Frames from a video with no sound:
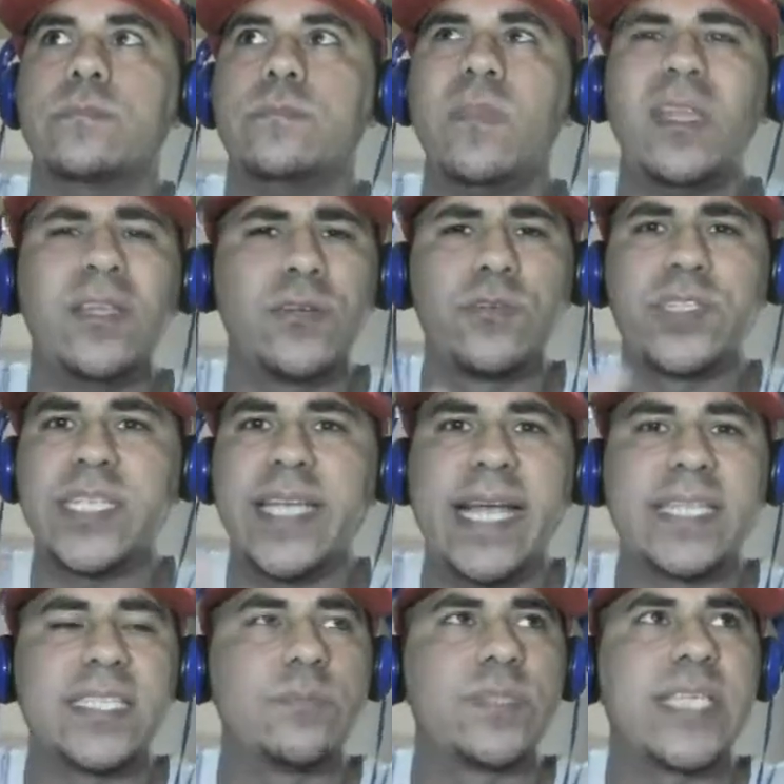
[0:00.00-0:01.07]
there was a
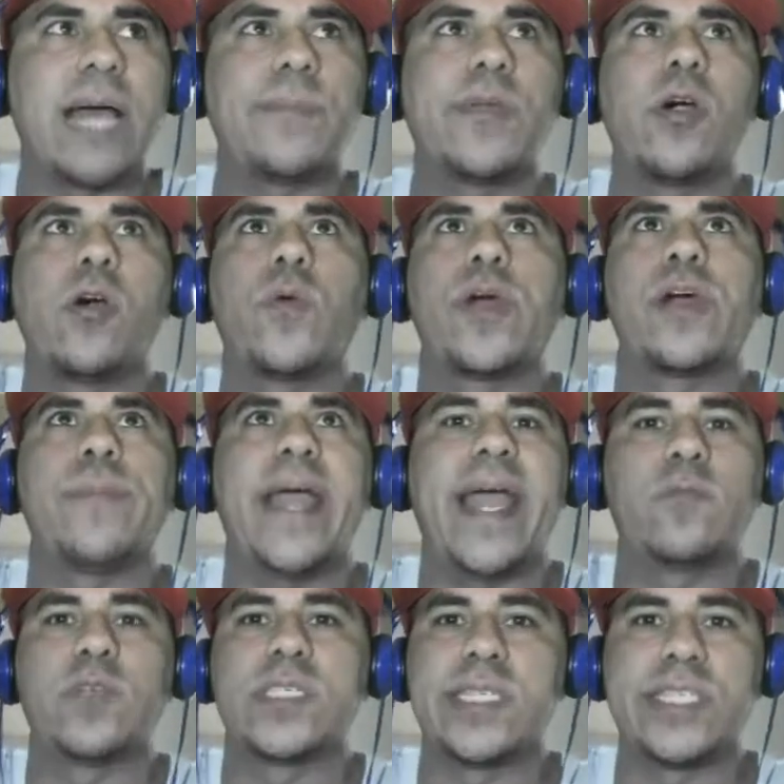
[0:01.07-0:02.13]
case some time ago where a
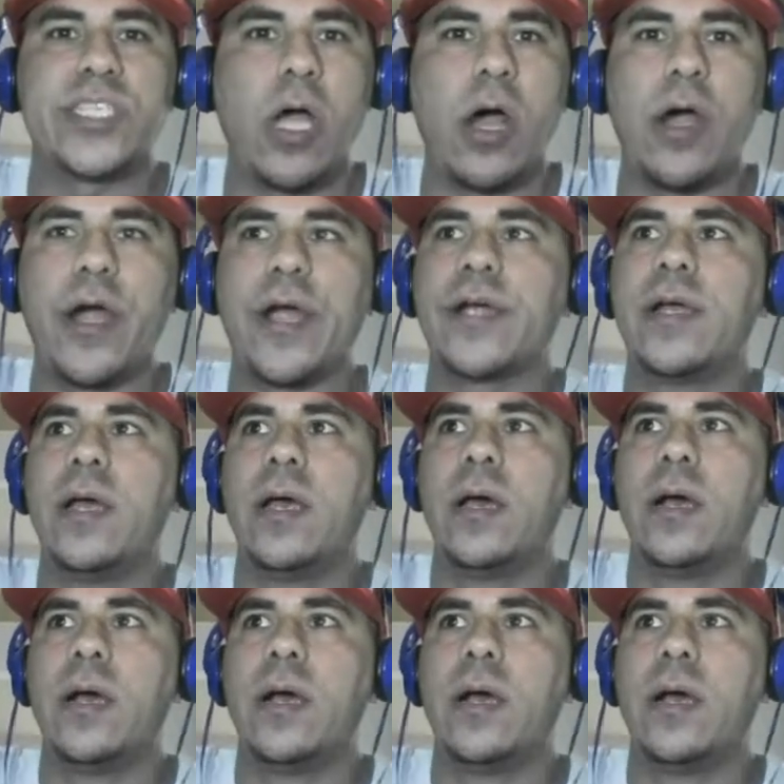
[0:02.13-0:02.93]
man was in his car,